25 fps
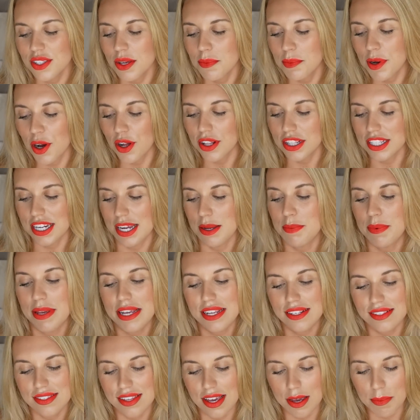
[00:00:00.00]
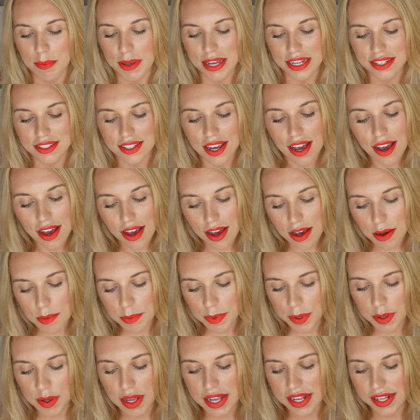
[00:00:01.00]
summer holiday piece that I picked up
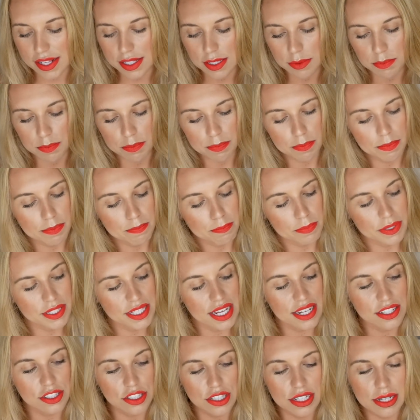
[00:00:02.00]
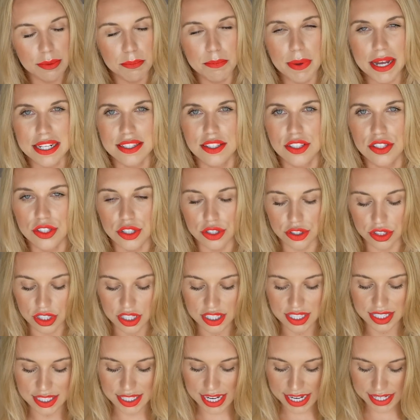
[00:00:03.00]
is potentially better
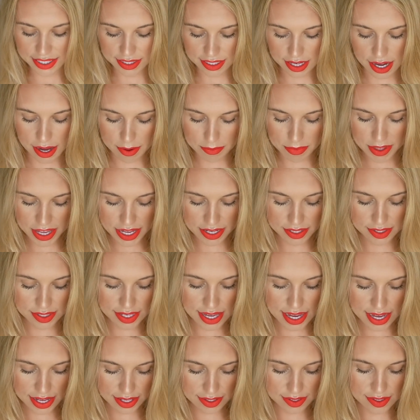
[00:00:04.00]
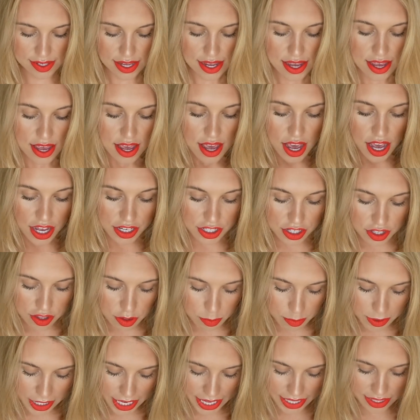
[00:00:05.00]
suited to daytime. This is
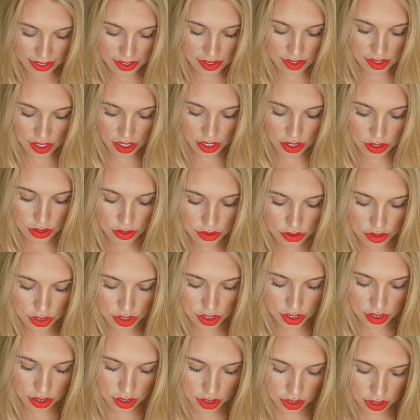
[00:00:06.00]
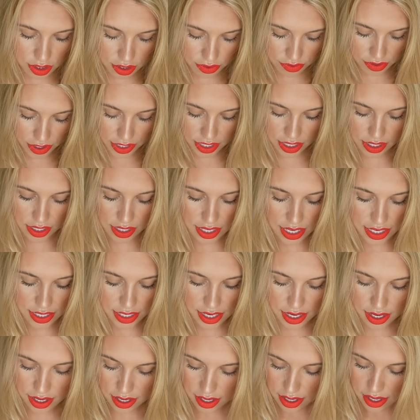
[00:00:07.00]
another play suit, if I can get
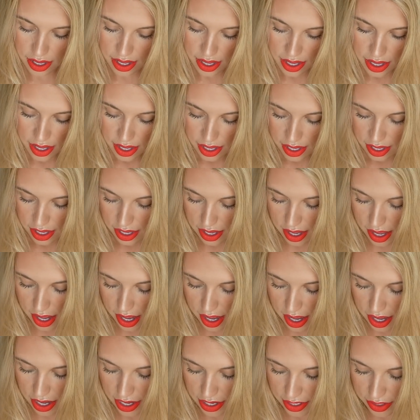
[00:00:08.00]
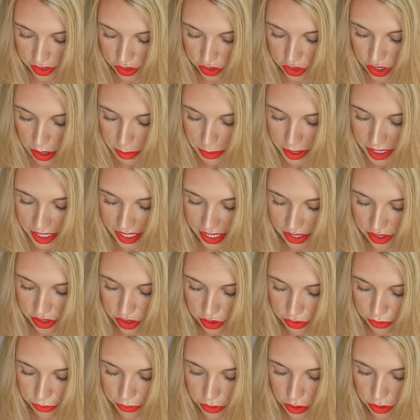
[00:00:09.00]
it. Uh, strappy
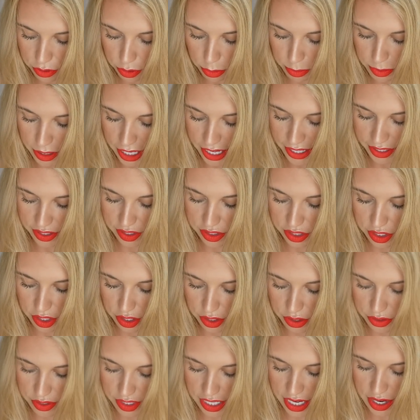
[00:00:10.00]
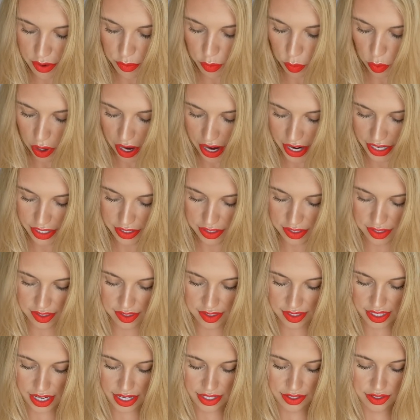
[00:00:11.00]
tassel floral play suit in white,
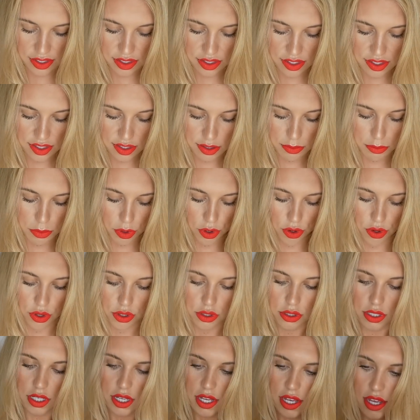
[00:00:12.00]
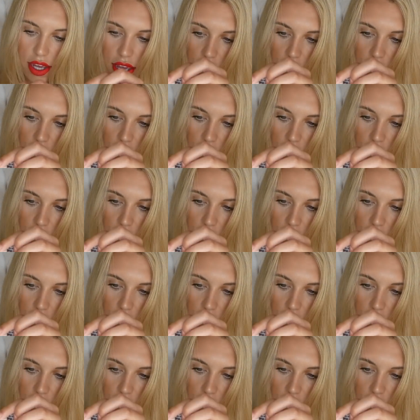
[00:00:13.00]
size small,